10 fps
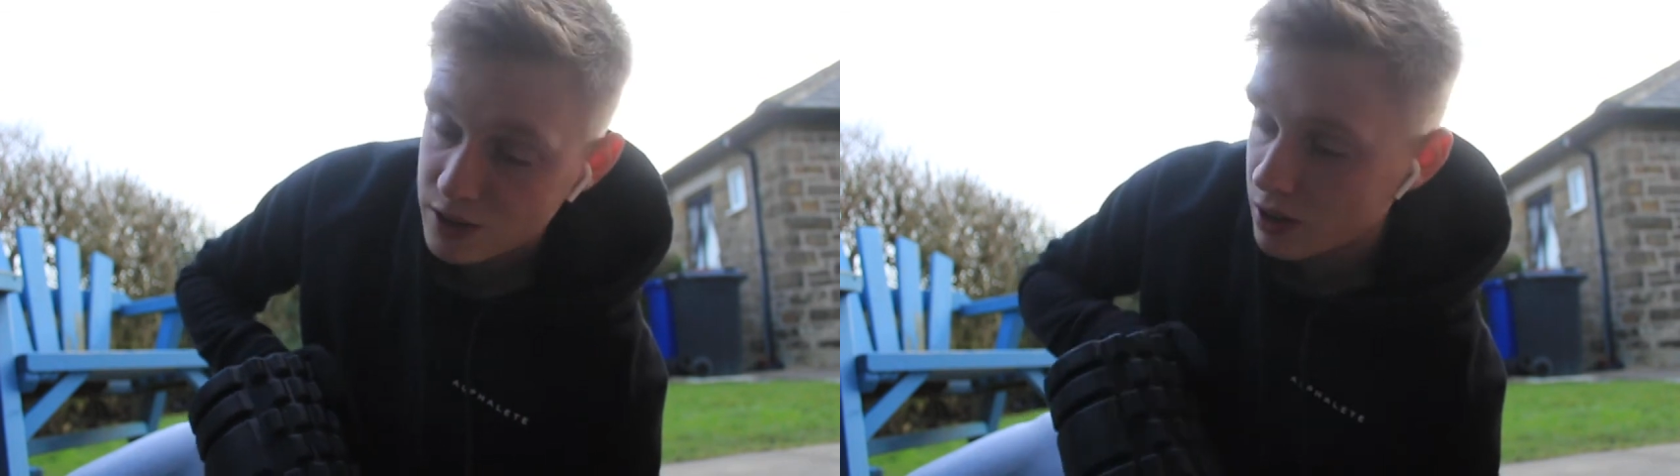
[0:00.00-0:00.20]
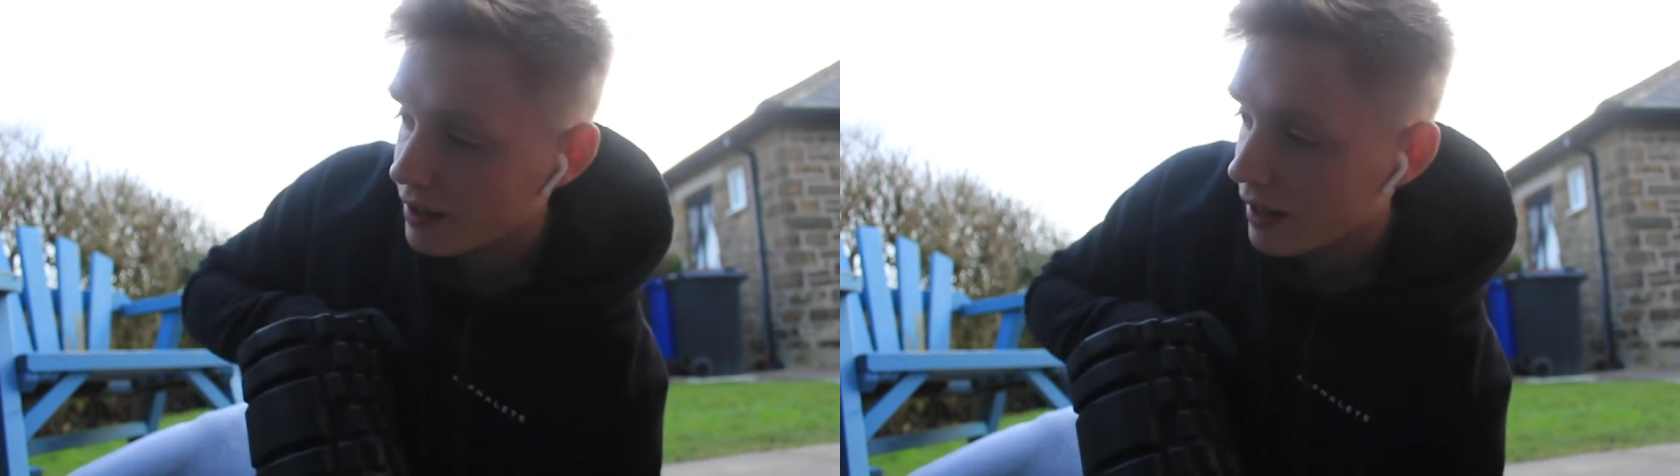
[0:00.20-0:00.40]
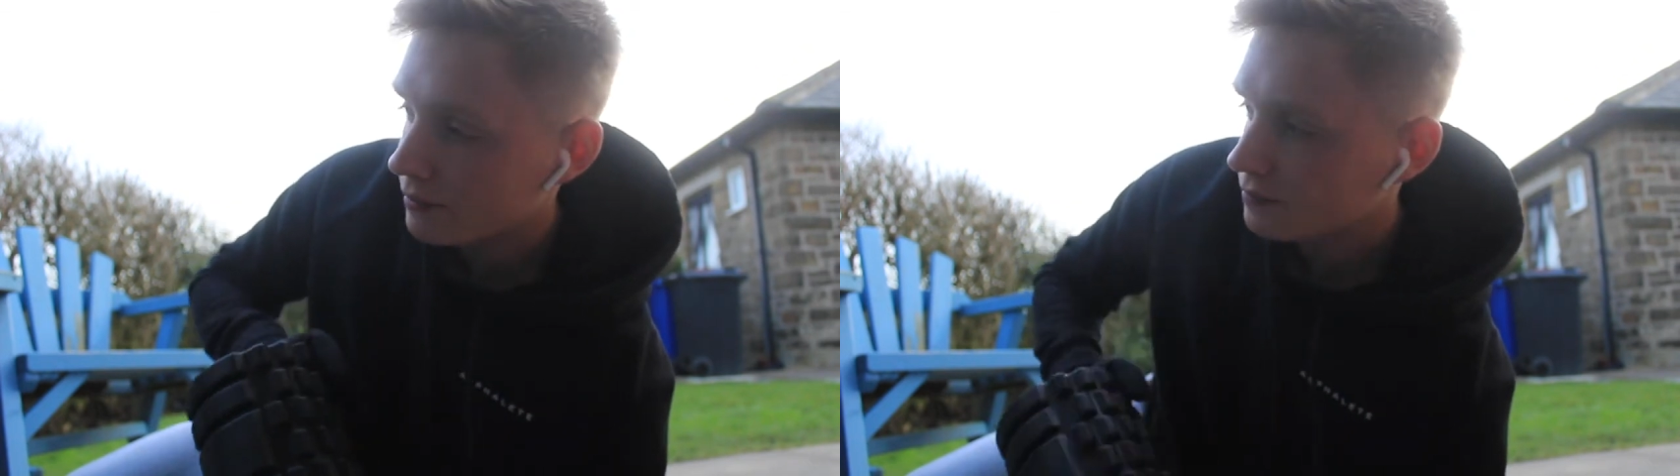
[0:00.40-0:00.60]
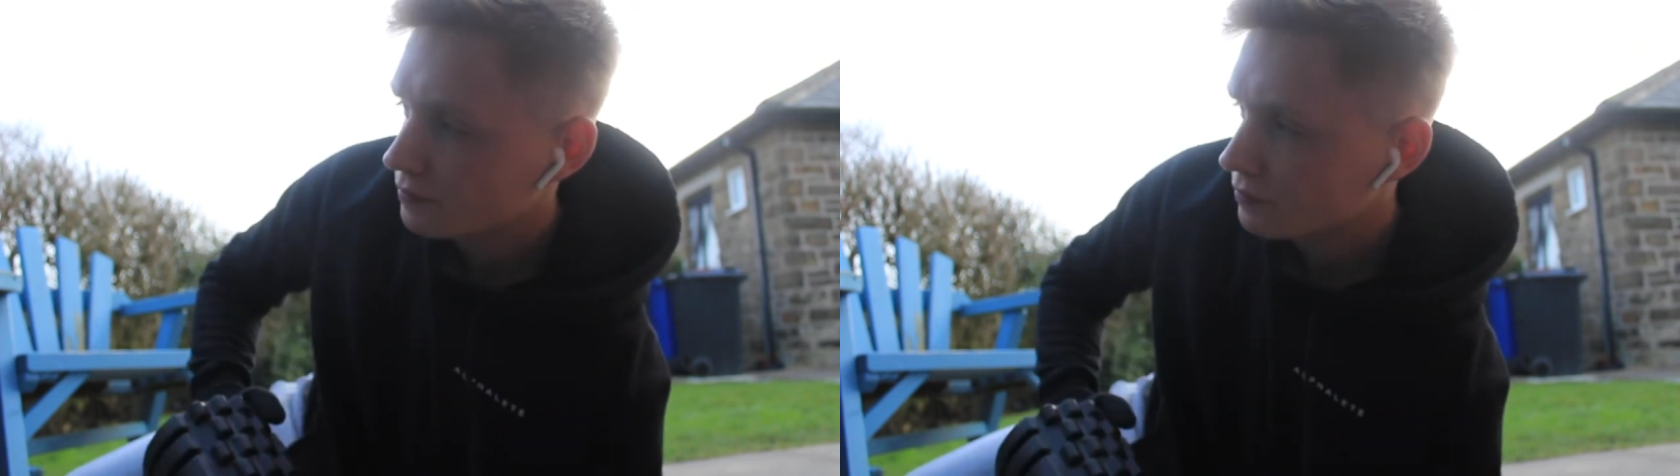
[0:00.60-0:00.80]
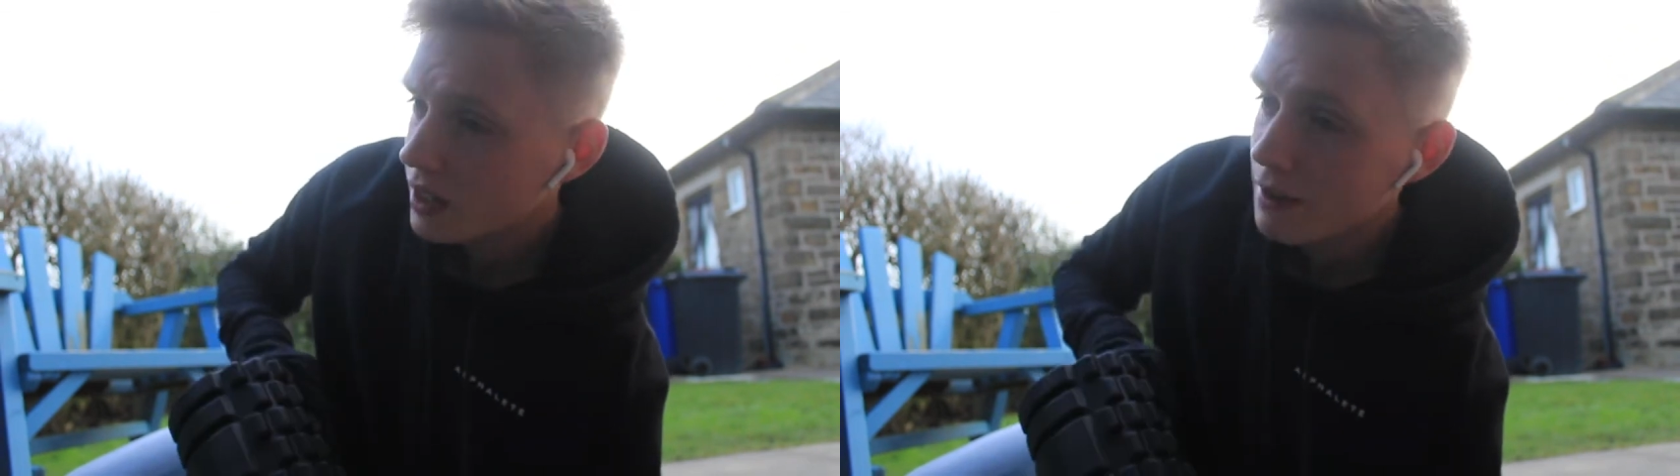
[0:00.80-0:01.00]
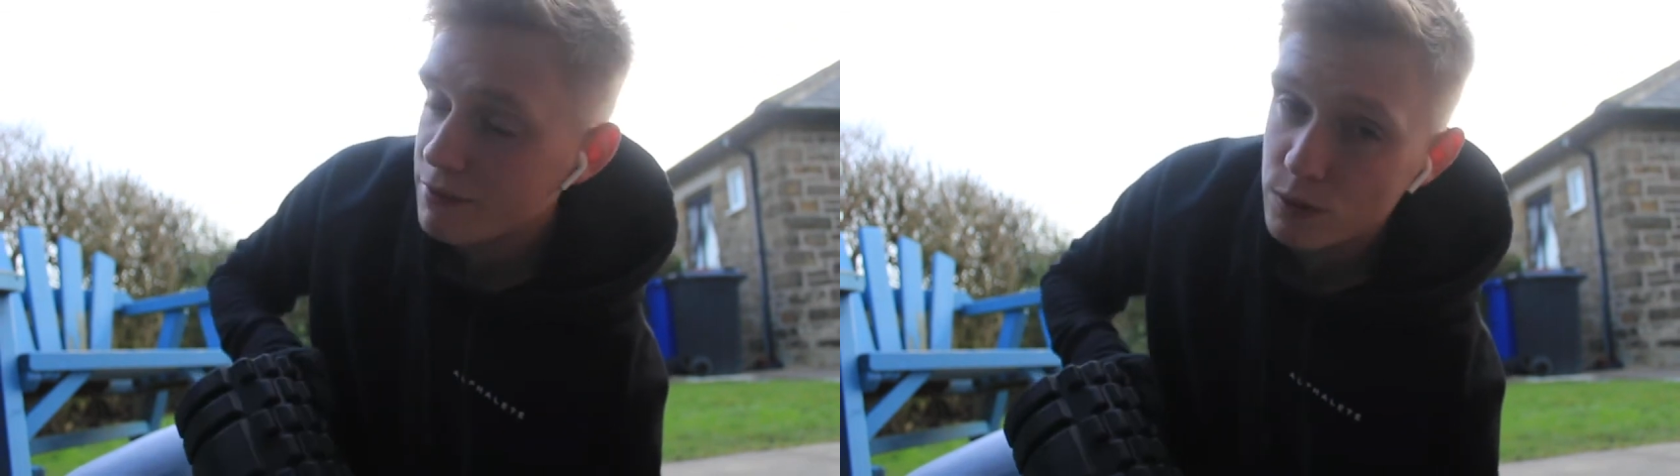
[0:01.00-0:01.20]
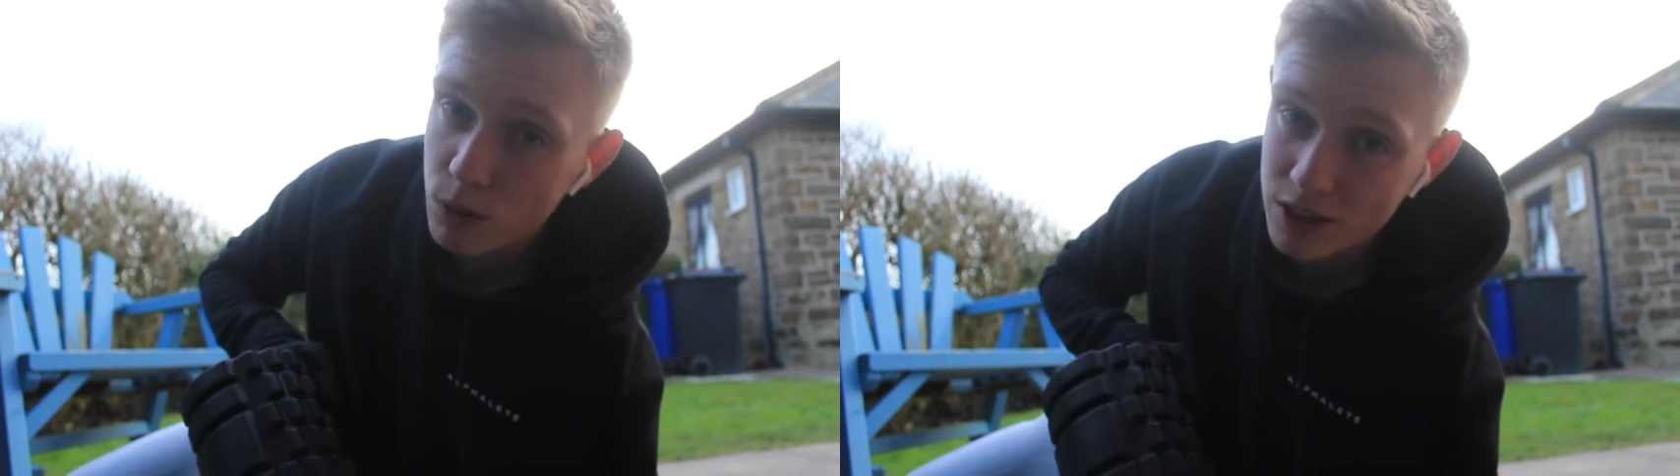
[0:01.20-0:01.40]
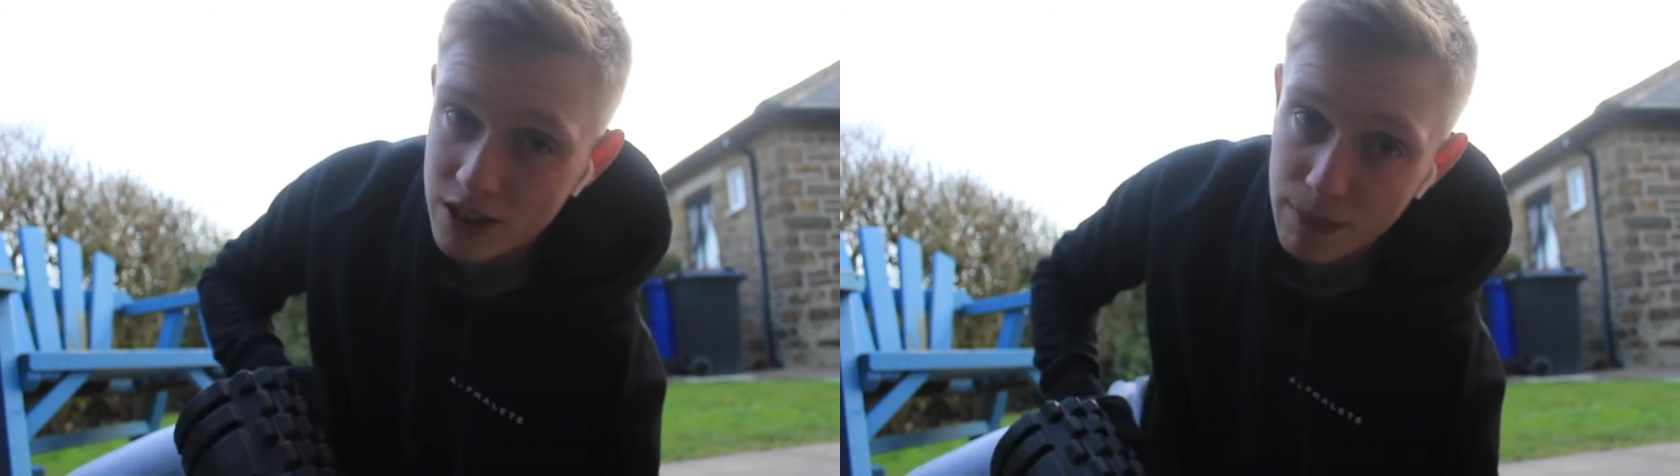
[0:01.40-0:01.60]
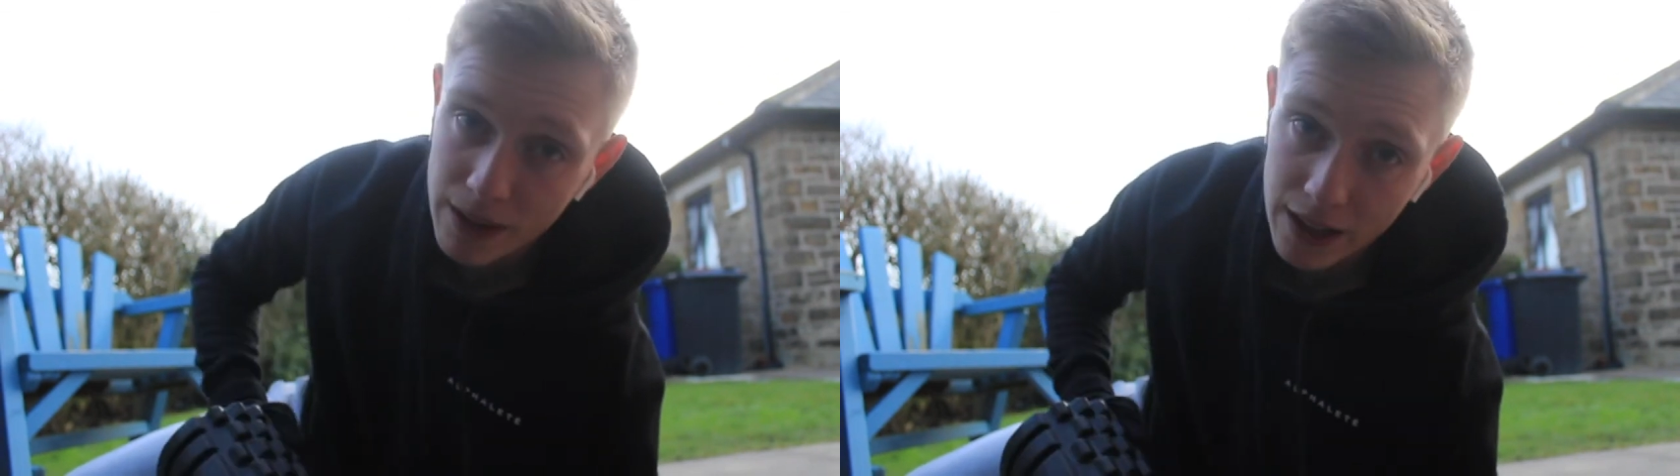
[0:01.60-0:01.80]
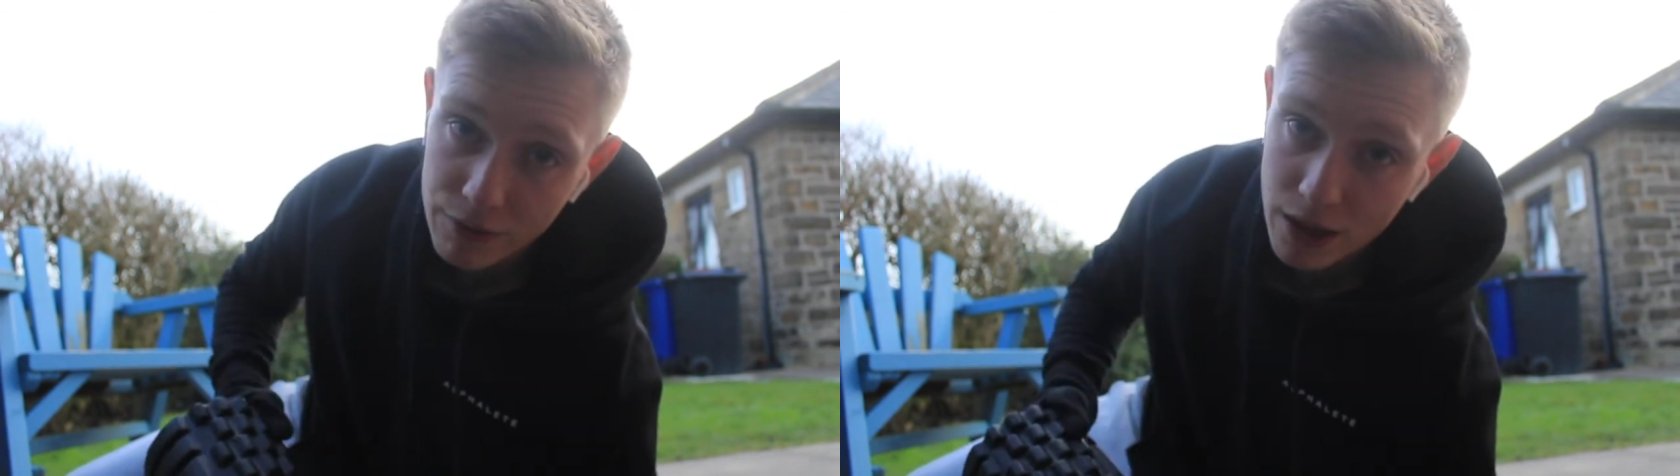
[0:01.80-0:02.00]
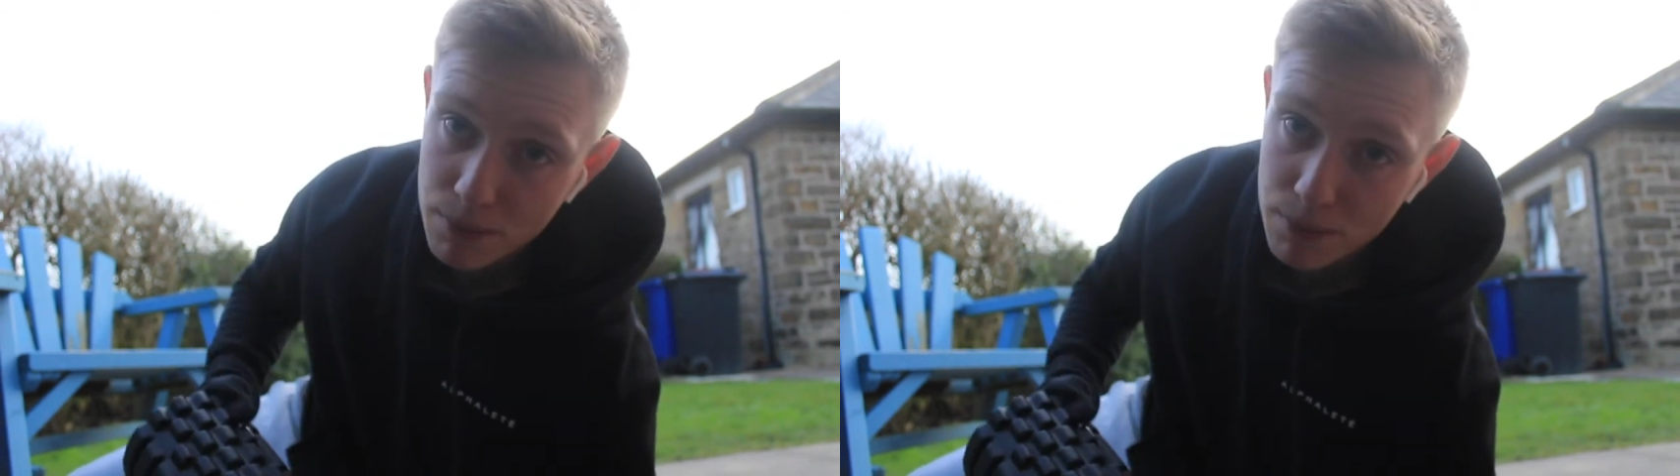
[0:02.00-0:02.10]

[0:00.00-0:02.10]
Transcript: So yeah, if there's one tip I can give you,